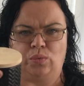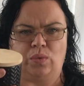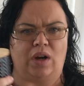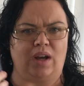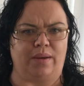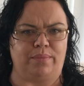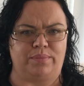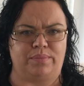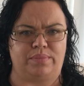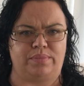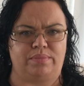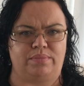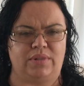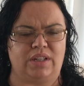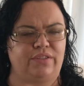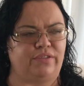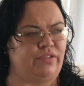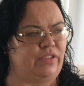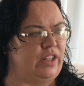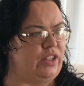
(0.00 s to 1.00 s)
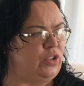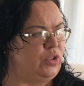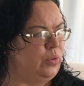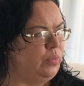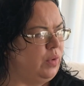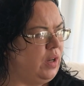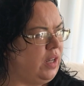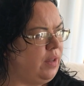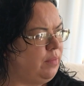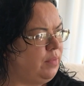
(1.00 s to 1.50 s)
wipe, not facial
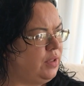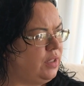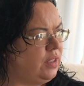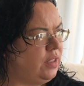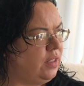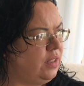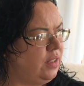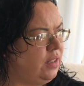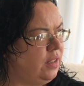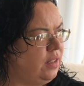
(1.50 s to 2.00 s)
wipes.